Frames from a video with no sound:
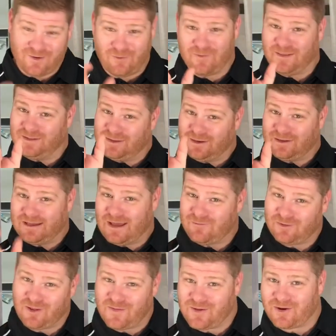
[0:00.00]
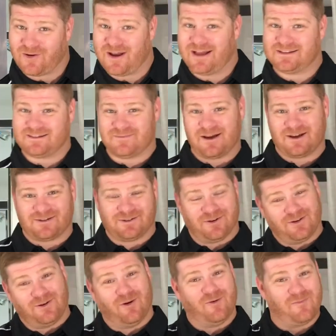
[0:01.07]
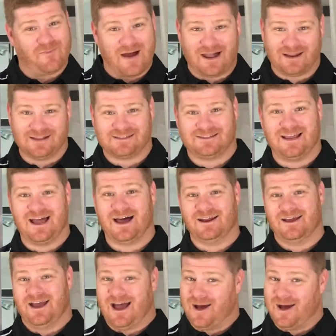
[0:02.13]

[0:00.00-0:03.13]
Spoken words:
with a little level on the ground to make sure you're balanced out.